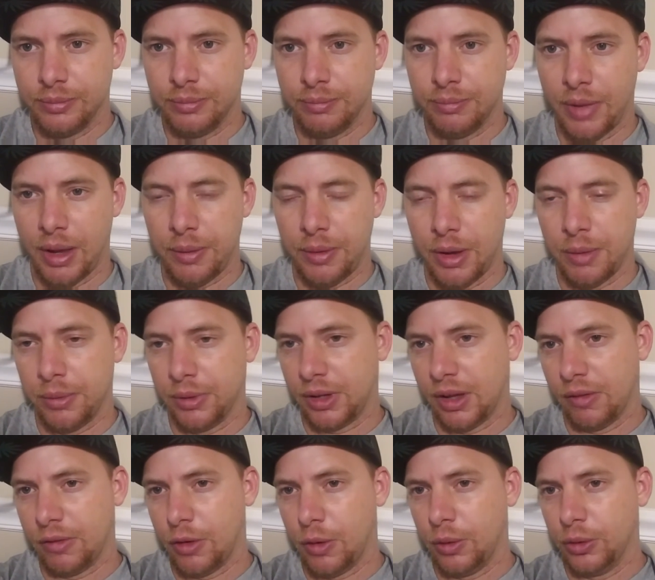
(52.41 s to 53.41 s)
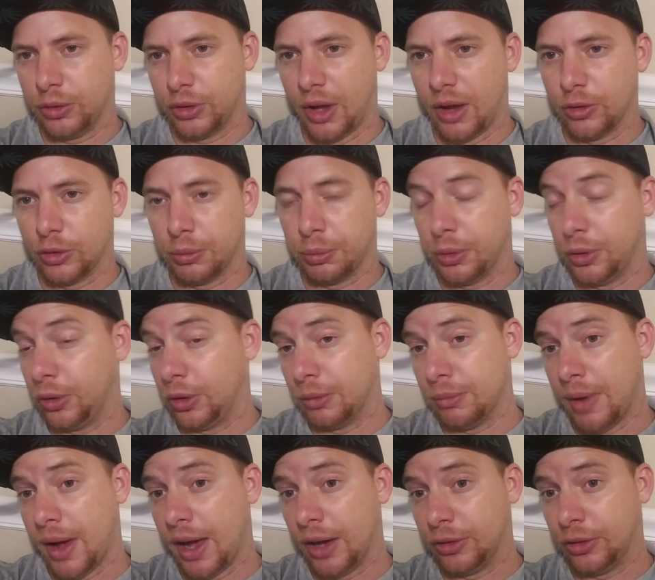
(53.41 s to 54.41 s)
maybe him and Kevin Owens got some pretty good
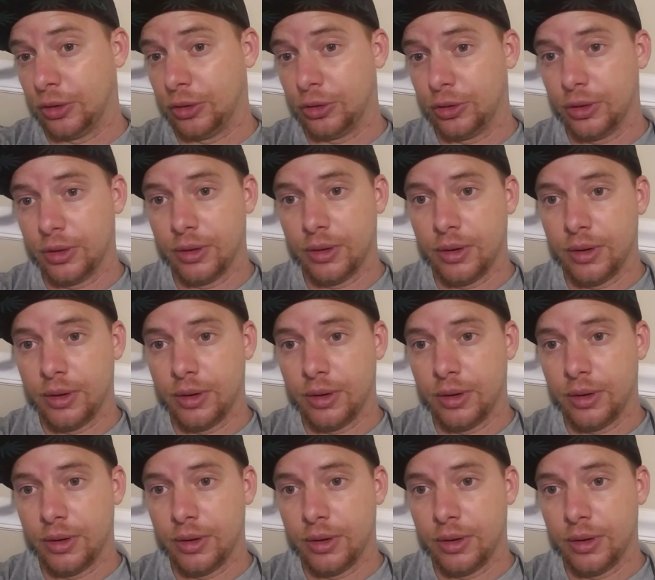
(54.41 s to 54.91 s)
matches.